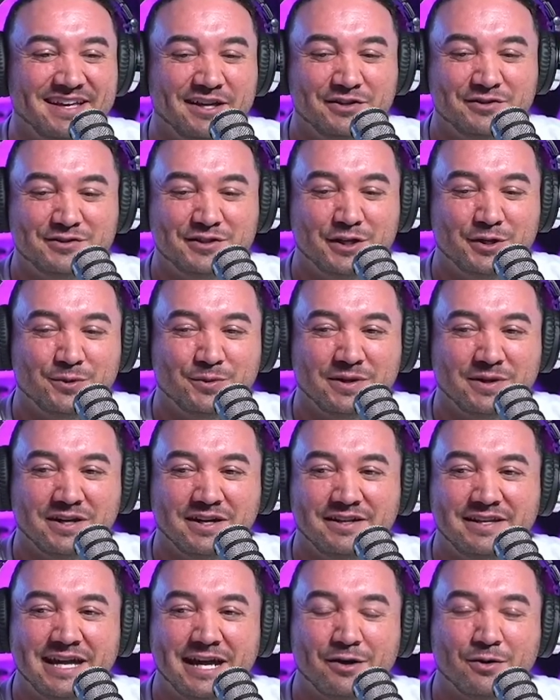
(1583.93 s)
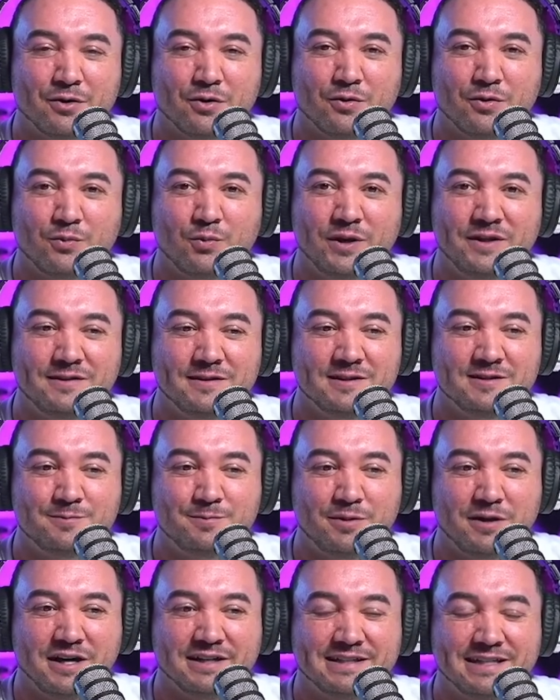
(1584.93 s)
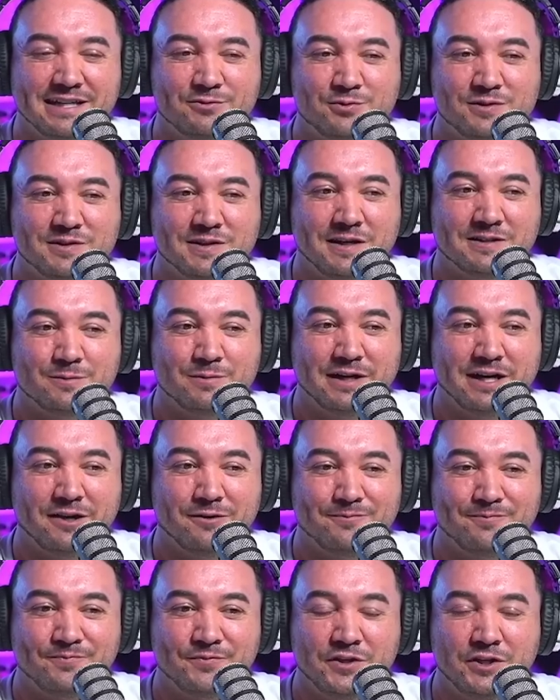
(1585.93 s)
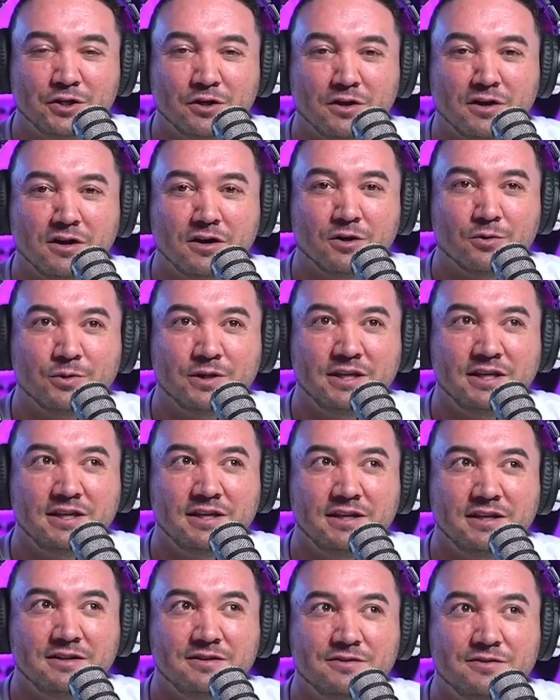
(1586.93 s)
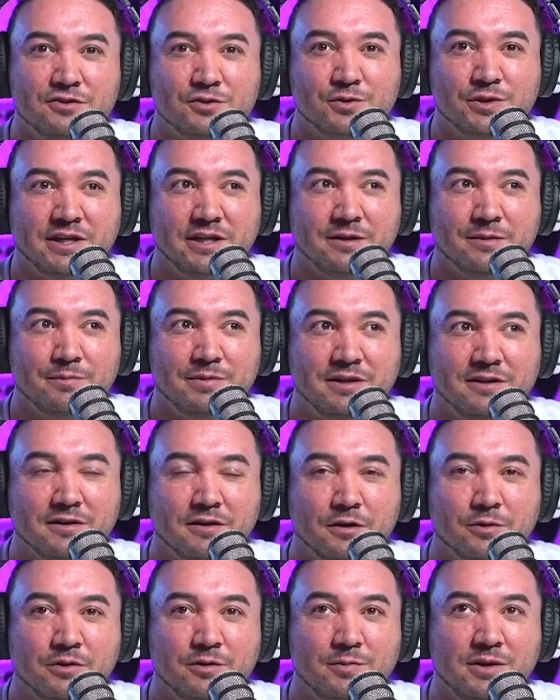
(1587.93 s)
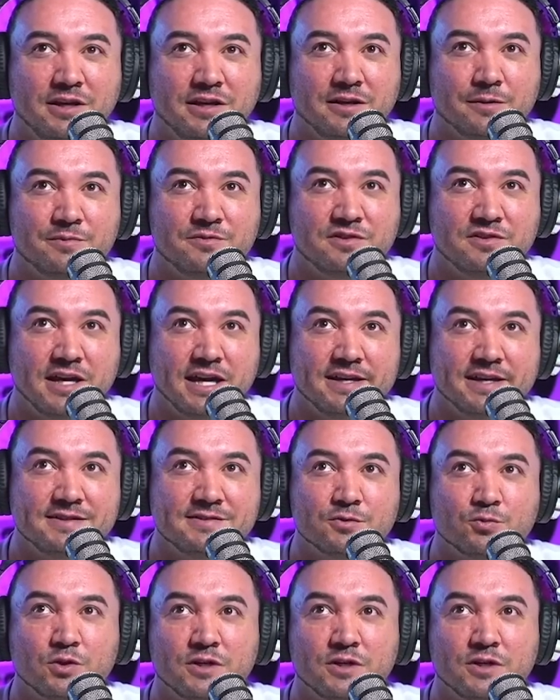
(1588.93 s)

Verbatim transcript: so now with this podcast, we talked about you know are we doing be, are we being obsessed?